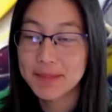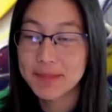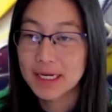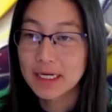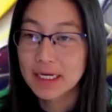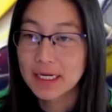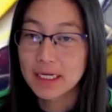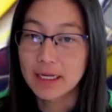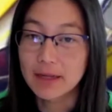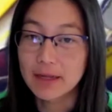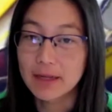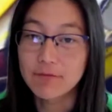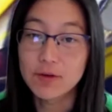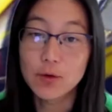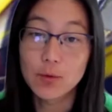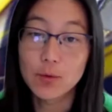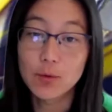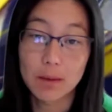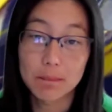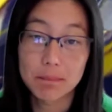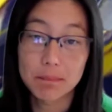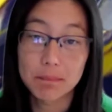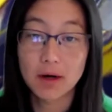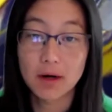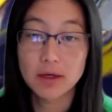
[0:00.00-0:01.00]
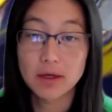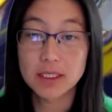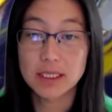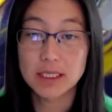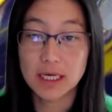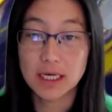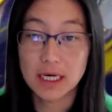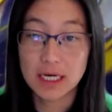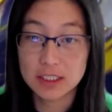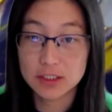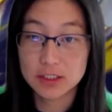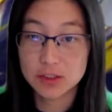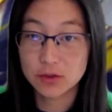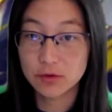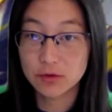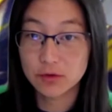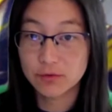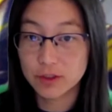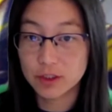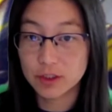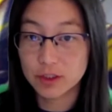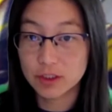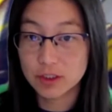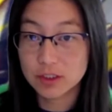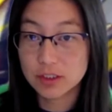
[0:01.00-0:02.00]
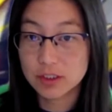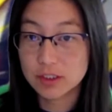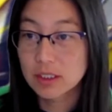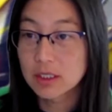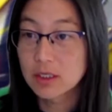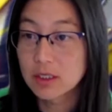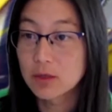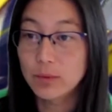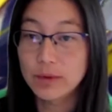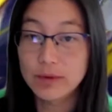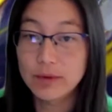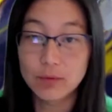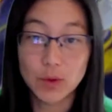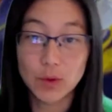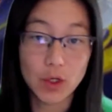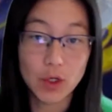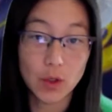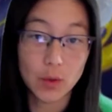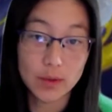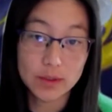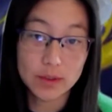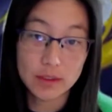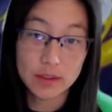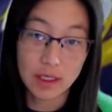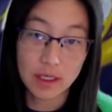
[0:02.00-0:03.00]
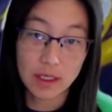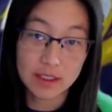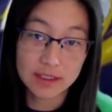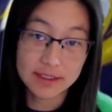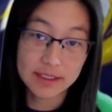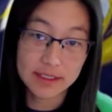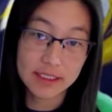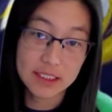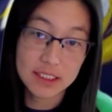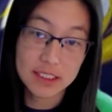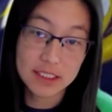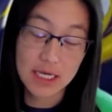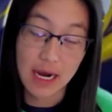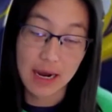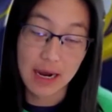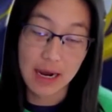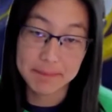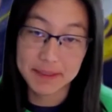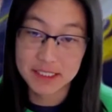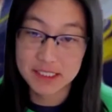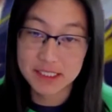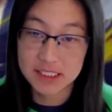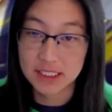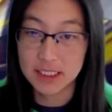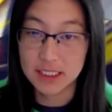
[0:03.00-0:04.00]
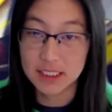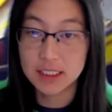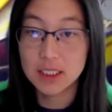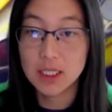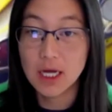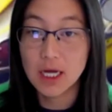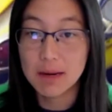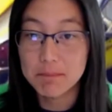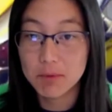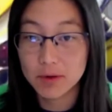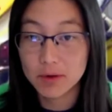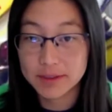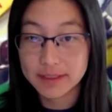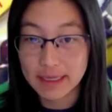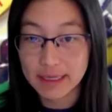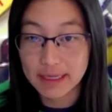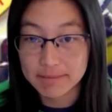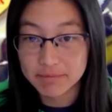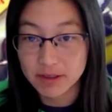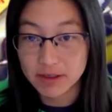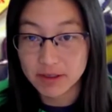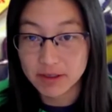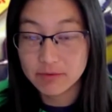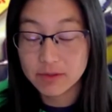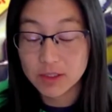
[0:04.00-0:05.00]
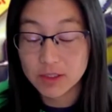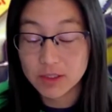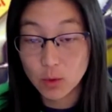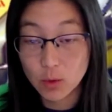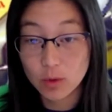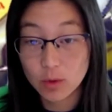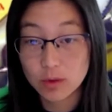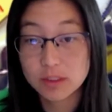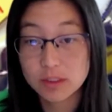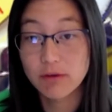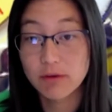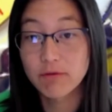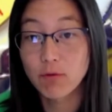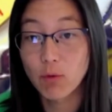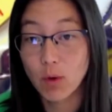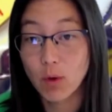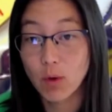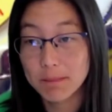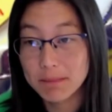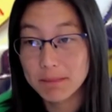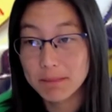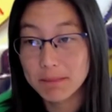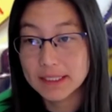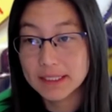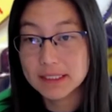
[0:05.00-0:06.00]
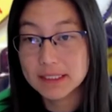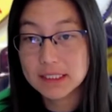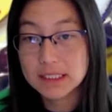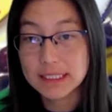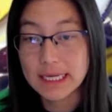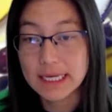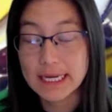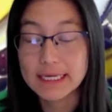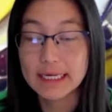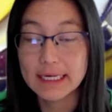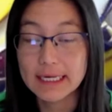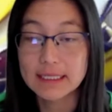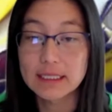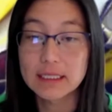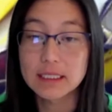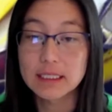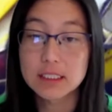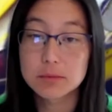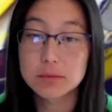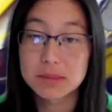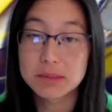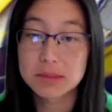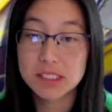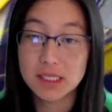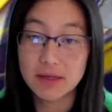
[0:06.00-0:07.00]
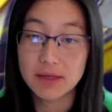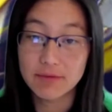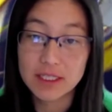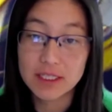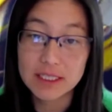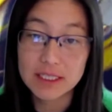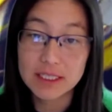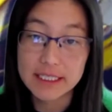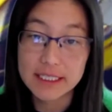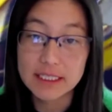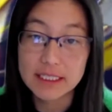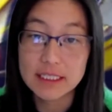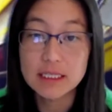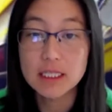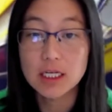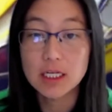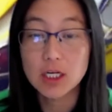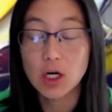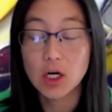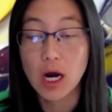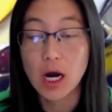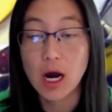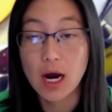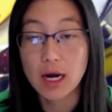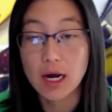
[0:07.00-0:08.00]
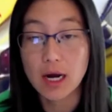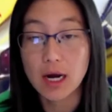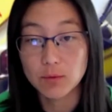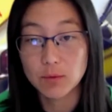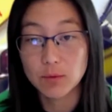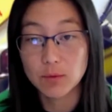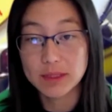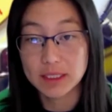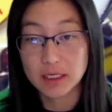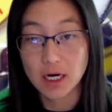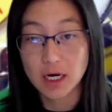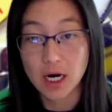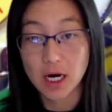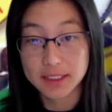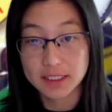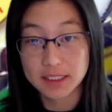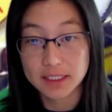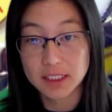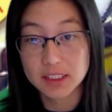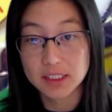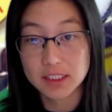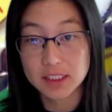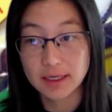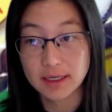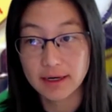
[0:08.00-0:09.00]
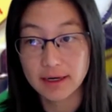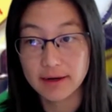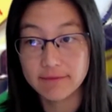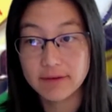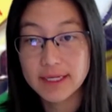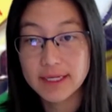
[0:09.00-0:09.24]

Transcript: if you are part of the Hustleverse, we will go into all of these topics in a lot more depth over the course of 4 months. And I think specifically with the context of